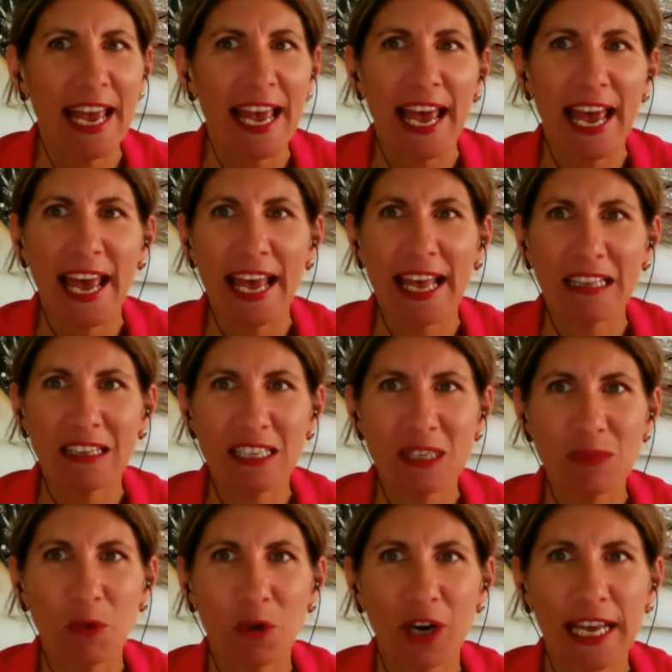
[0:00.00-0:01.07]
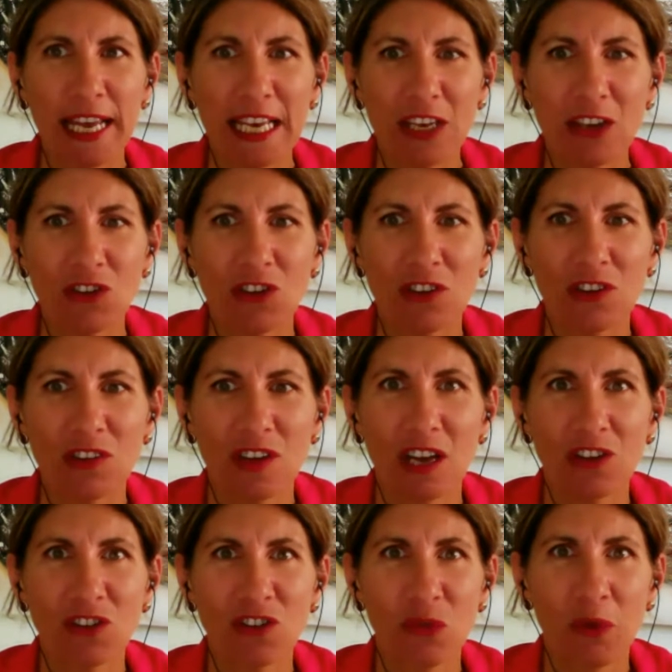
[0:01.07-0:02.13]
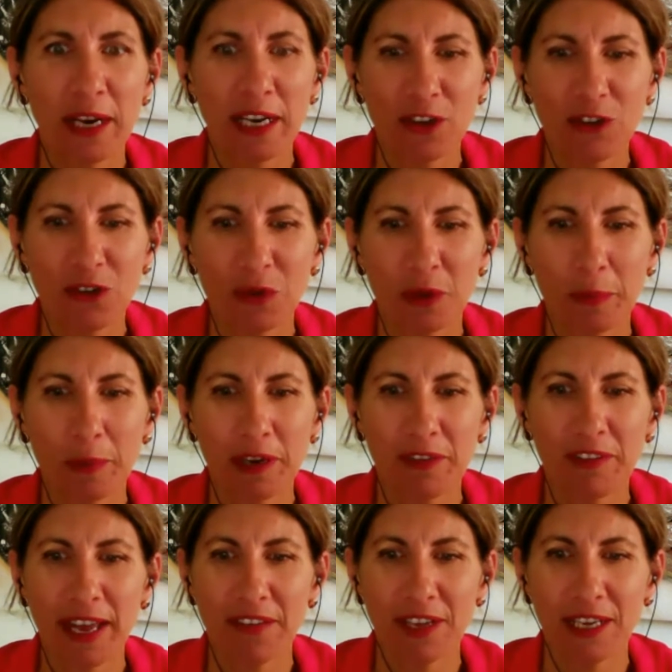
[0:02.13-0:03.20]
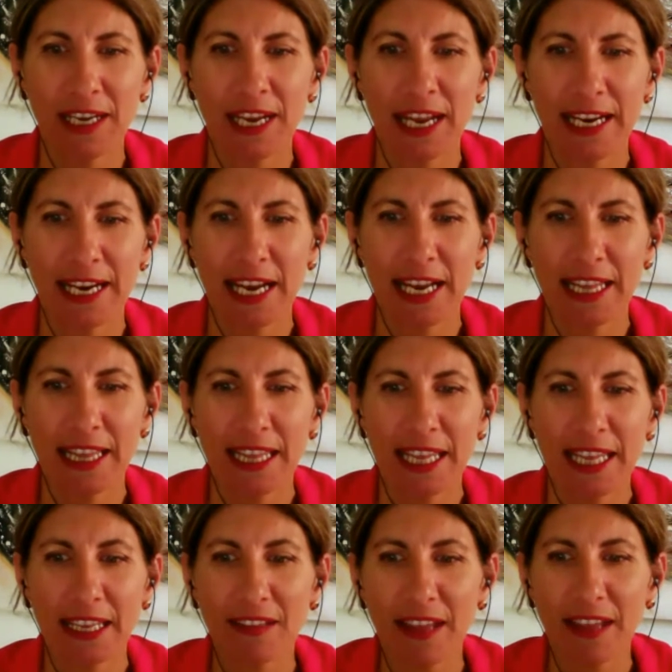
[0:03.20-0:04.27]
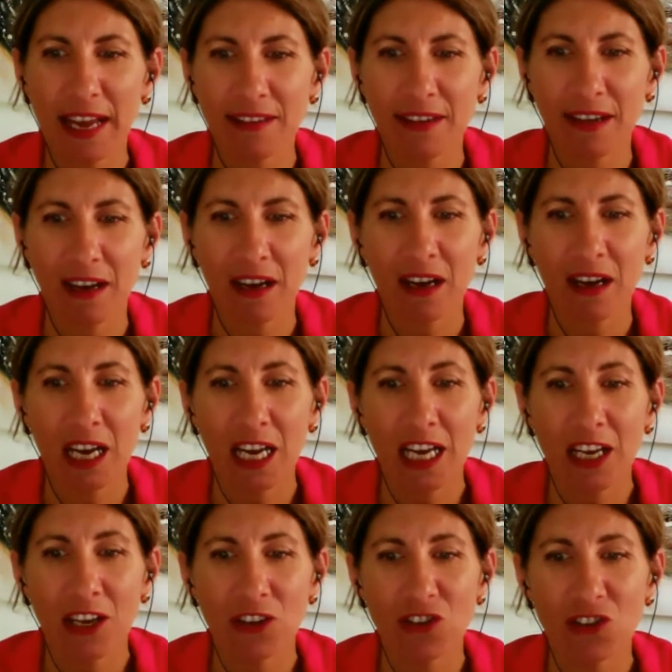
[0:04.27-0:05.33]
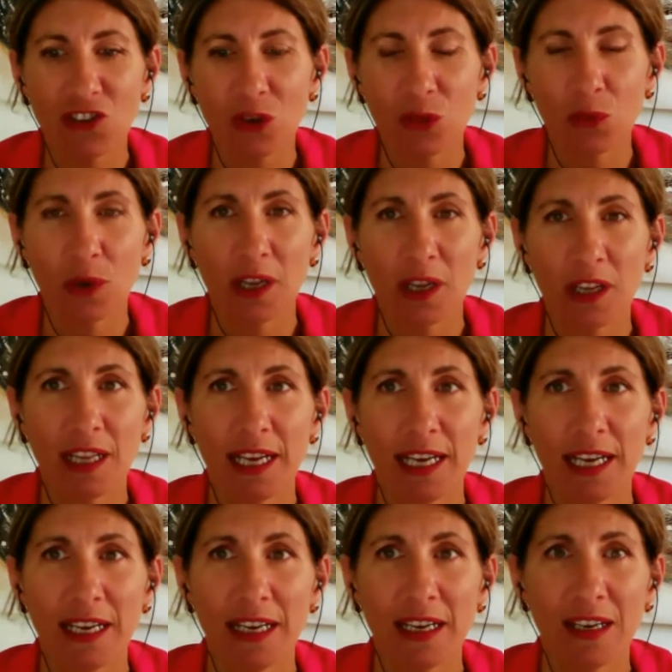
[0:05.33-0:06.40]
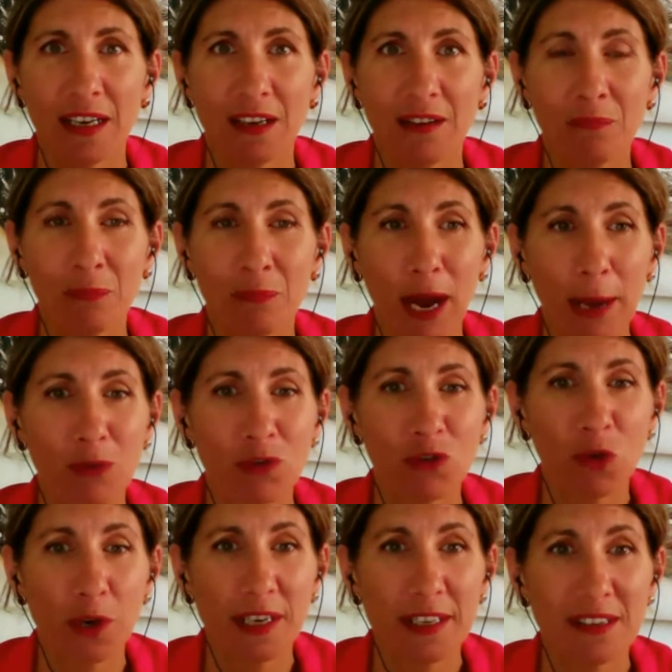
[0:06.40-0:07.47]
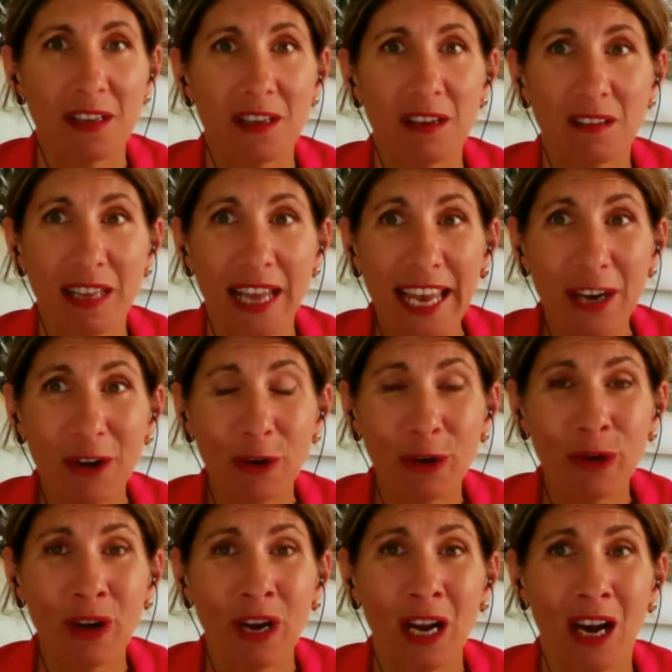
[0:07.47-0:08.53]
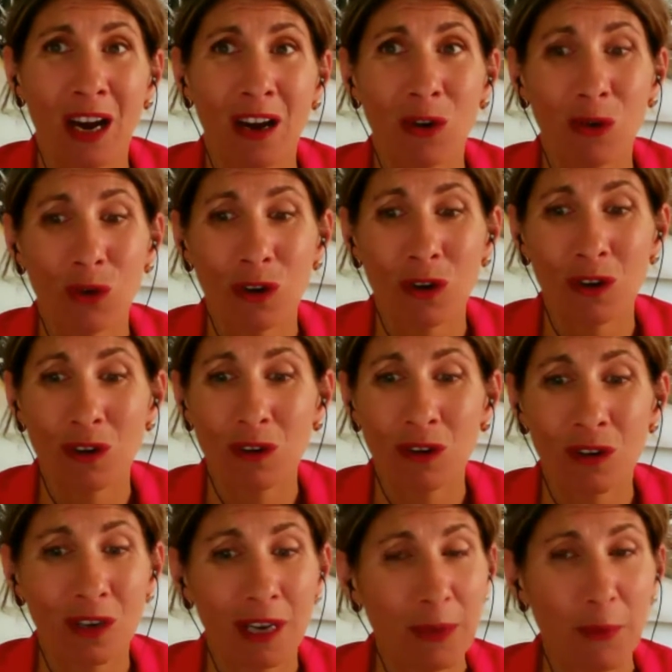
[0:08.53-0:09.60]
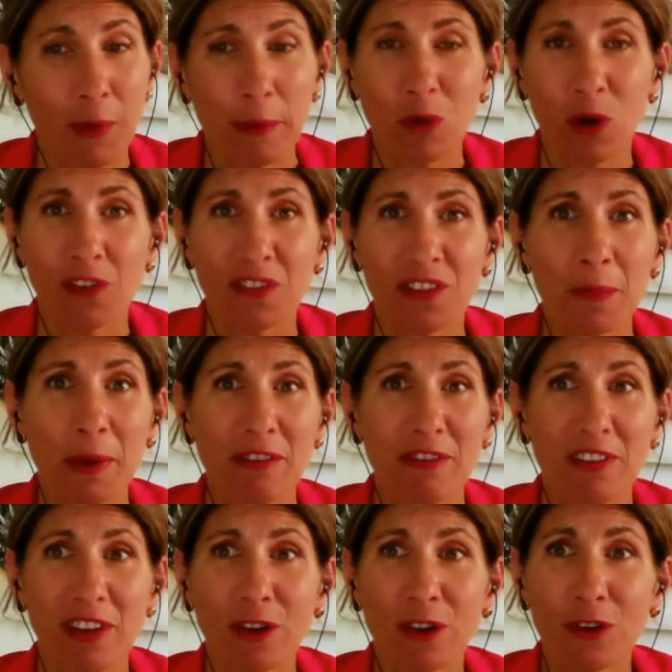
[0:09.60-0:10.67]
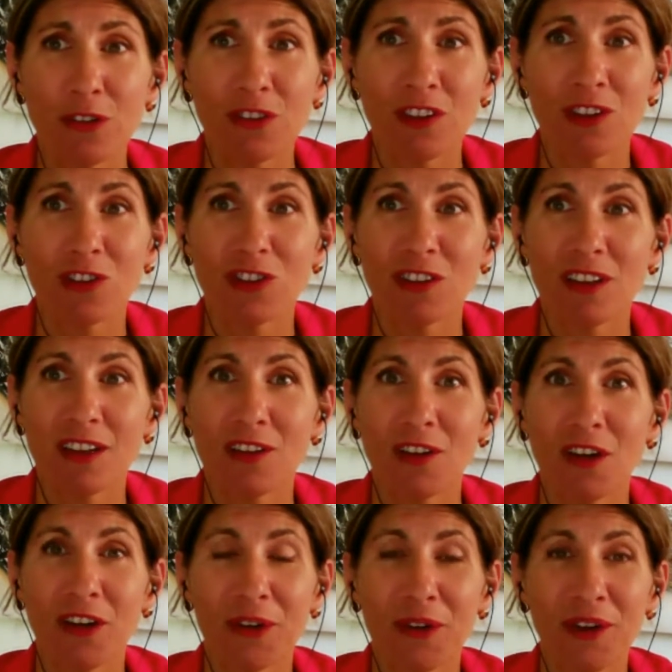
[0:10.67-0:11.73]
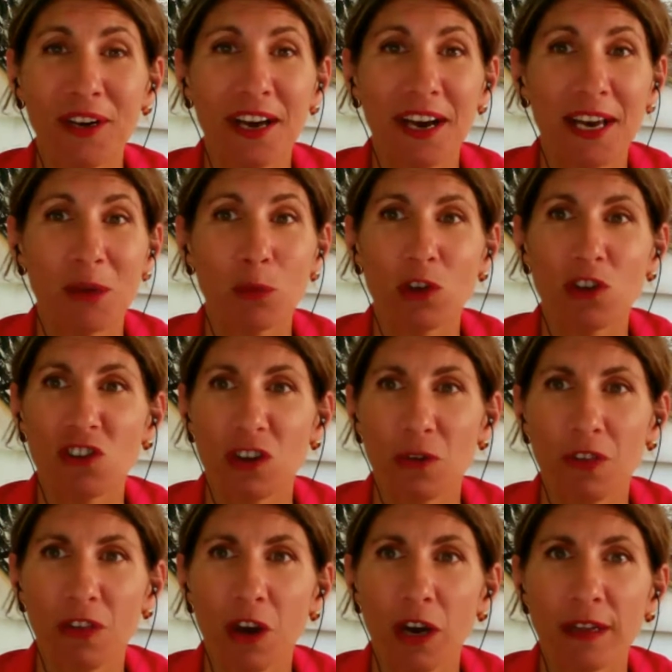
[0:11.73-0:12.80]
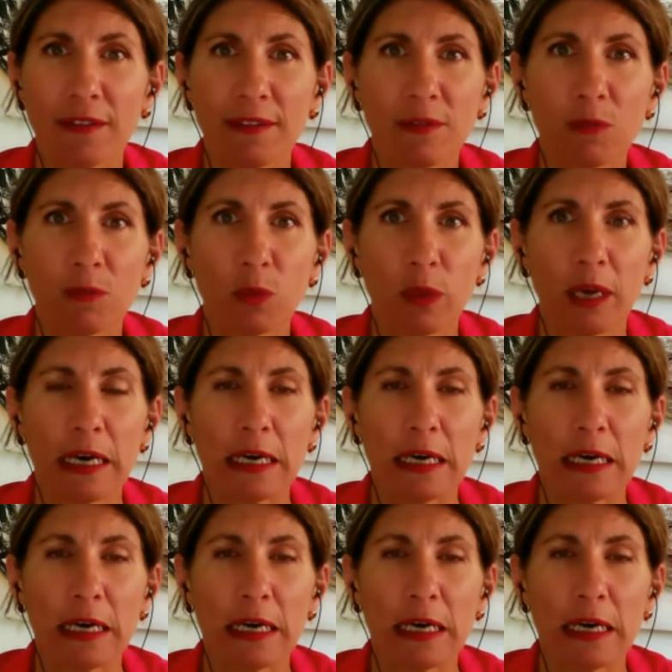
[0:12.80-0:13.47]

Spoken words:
And this morning she ran into a bit of a habit, and I think that she will perhaps join us a little later. Or anyway, I'm crossing my fingers because her and I, we share thoughts. We